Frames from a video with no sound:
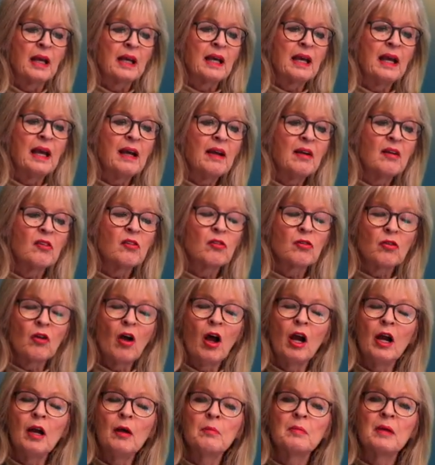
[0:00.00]
King
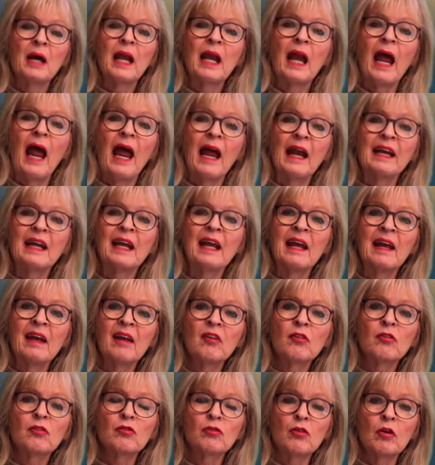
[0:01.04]
Solomon and
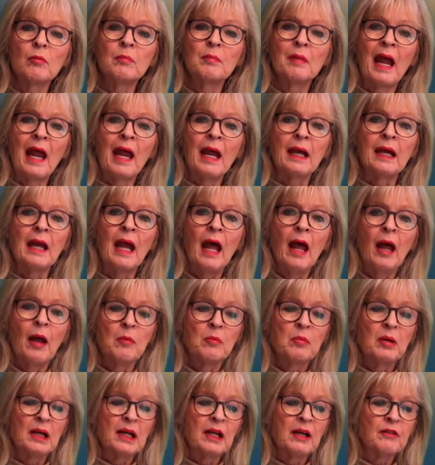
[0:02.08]
his domain,
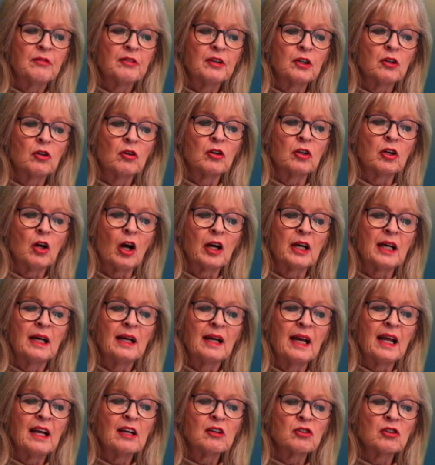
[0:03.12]
believe it or not,
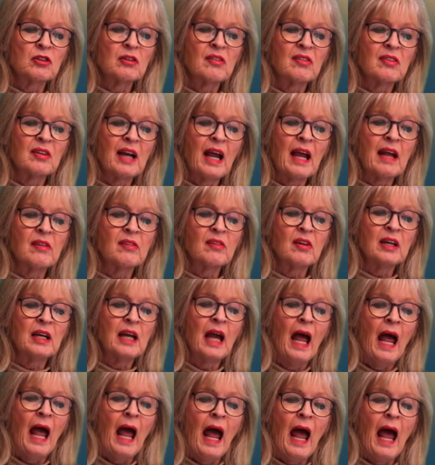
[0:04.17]
legislated
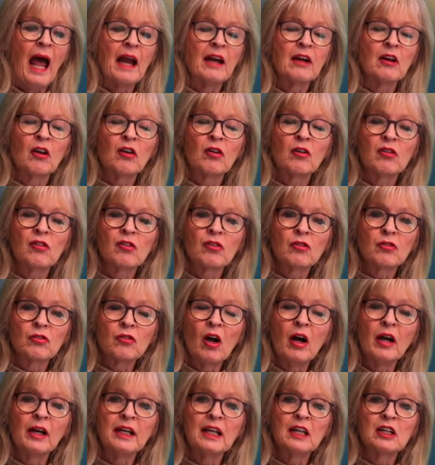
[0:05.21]
and
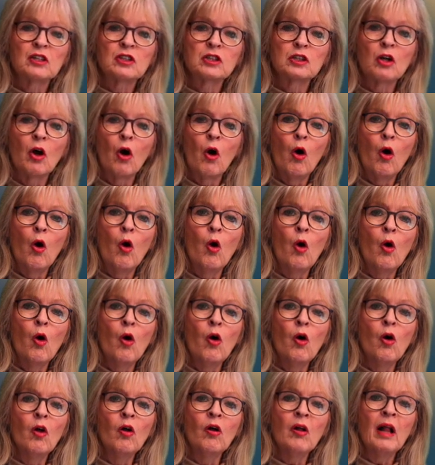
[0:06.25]
astonished
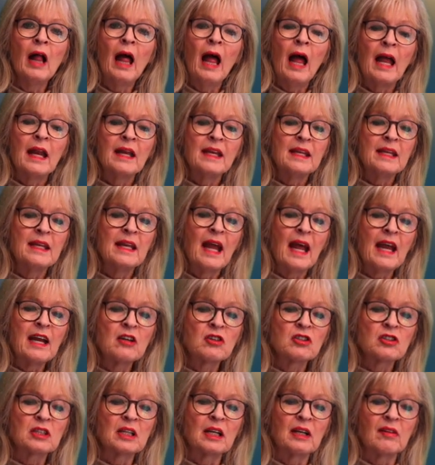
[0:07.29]
all
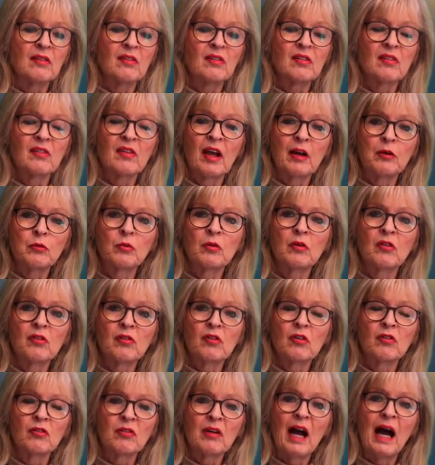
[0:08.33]
nations that were
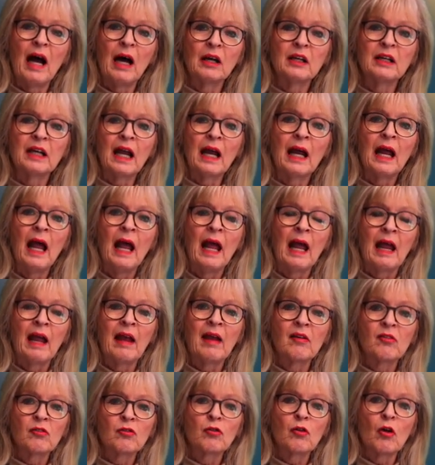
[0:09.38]
surrounding
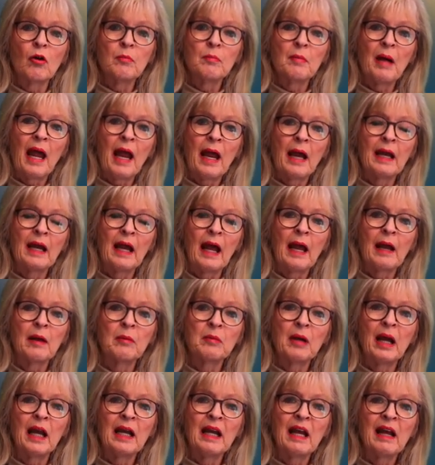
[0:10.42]
his domain,
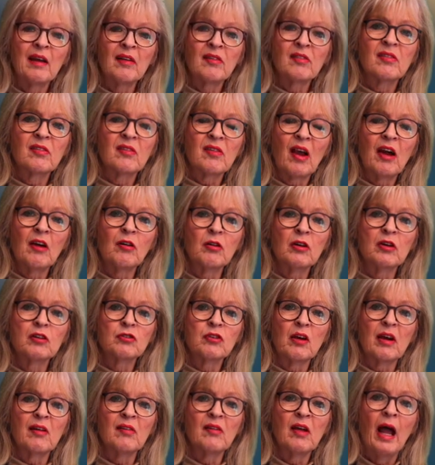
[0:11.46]
his
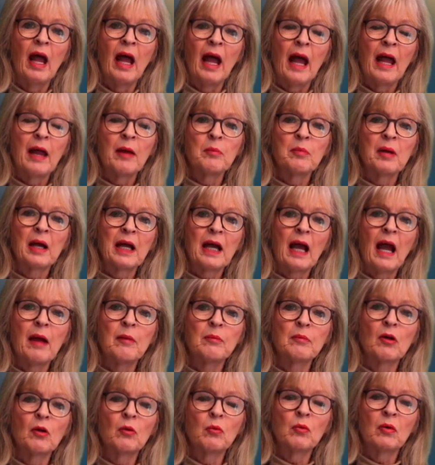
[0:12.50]
territories. He
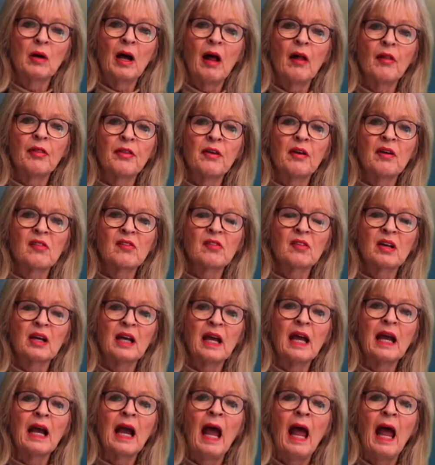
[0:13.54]
became the wealthiest
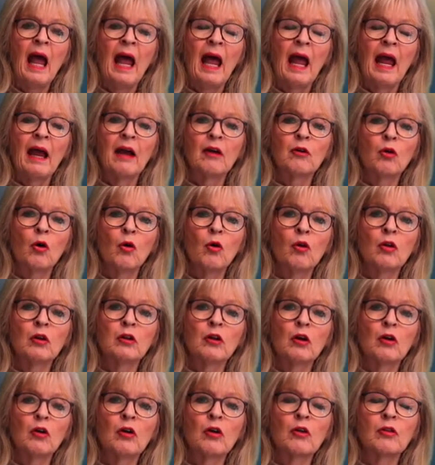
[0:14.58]
king in all
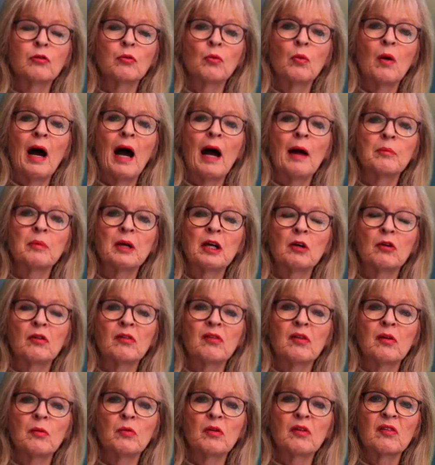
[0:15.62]
the earth. Why? Because
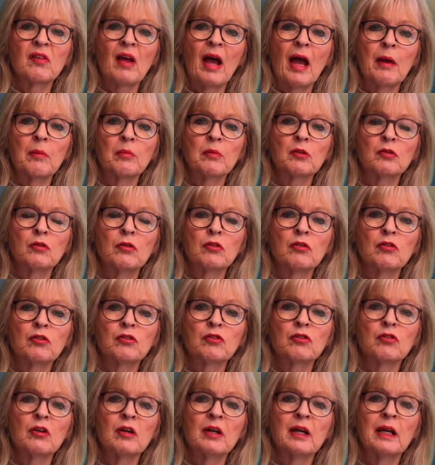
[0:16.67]
he was able to
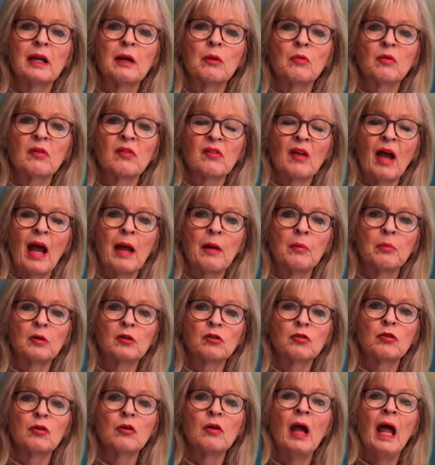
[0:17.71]
steward, he was able
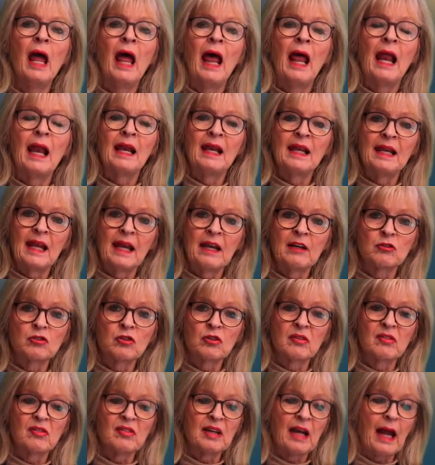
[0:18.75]
to
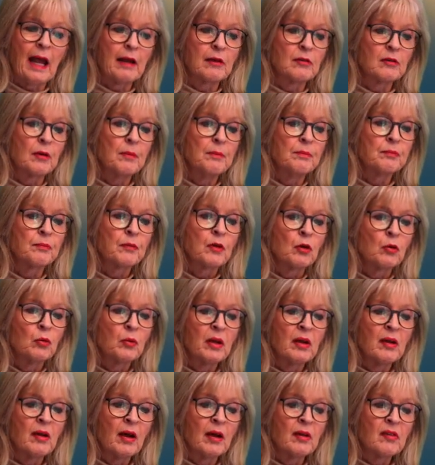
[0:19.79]
legislate.
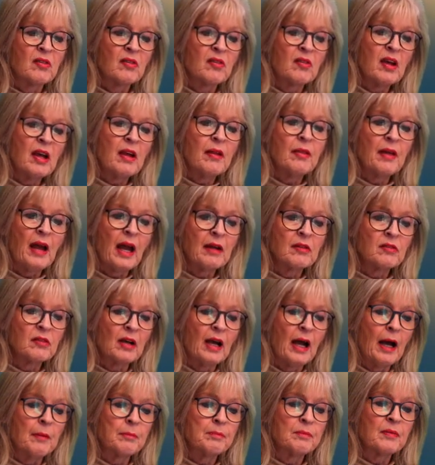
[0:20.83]
We see that
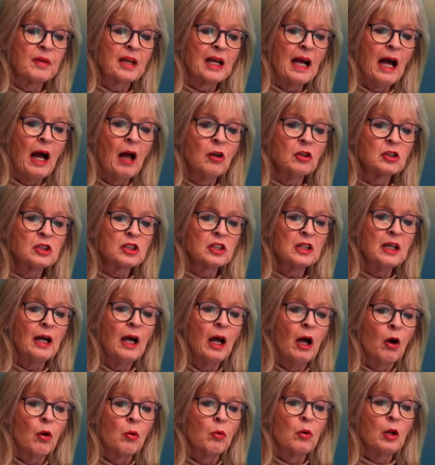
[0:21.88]
culture
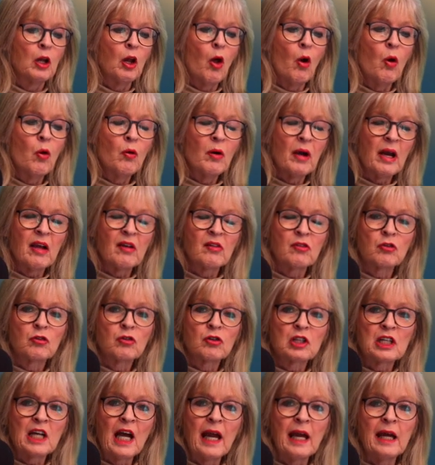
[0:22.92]
will always
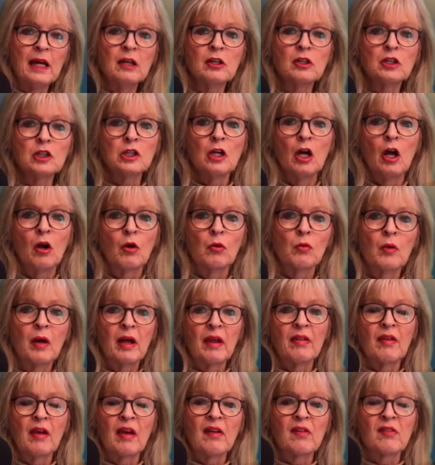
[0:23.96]
change
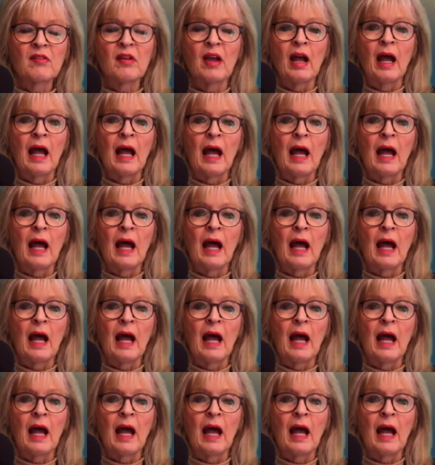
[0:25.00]
where there's